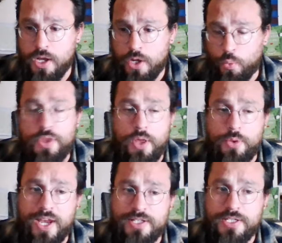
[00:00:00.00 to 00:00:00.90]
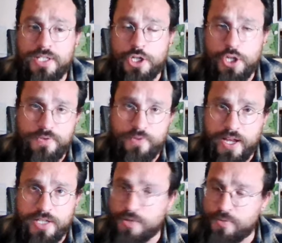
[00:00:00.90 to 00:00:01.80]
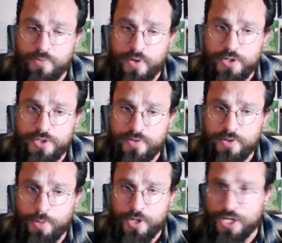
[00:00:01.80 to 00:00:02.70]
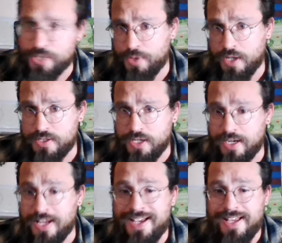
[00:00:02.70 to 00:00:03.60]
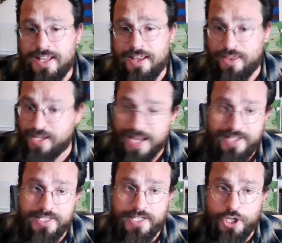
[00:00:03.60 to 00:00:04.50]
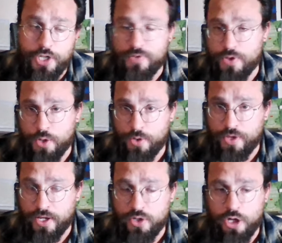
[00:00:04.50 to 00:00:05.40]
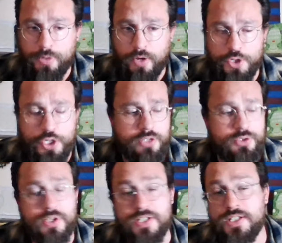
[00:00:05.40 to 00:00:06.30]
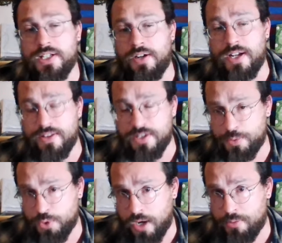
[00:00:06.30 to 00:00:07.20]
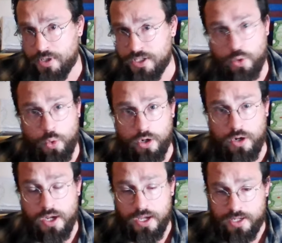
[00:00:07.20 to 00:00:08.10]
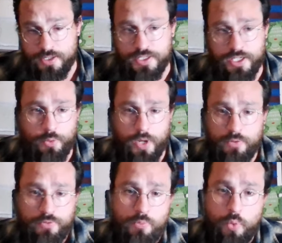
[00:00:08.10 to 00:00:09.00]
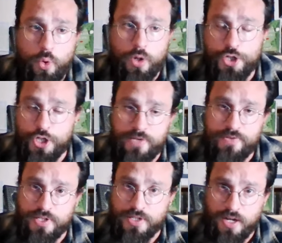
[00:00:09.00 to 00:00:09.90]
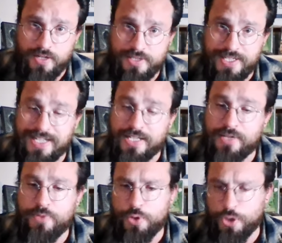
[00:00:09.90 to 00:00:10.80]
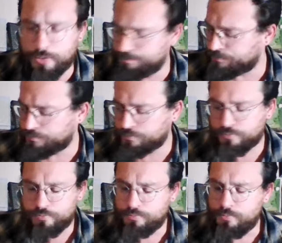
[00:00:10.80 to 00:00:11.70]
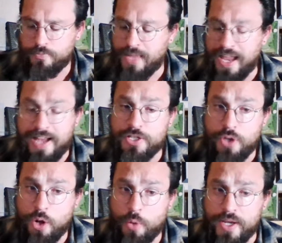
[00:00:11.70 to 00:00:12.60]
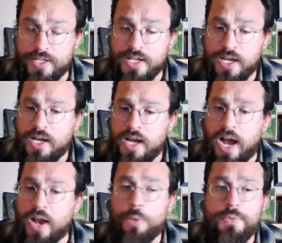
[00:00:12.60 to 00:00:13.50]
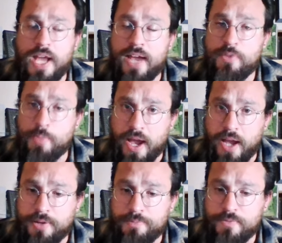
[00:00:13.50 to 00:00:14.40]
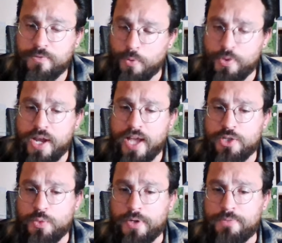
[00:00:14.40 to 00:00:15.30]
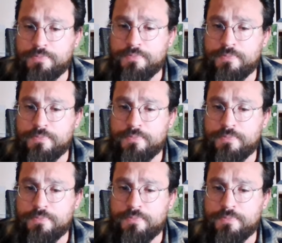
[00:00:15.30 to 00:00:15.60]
with other Kansas City Chiefs fans. And if you find yourself here by chance but not design, the Kansas City Chiefs are the only thing I talk about on the channel, so consider hitting the subscribe button in order to stick around for more Chiefs content in the future. And as always, I hope to have you back for the next one.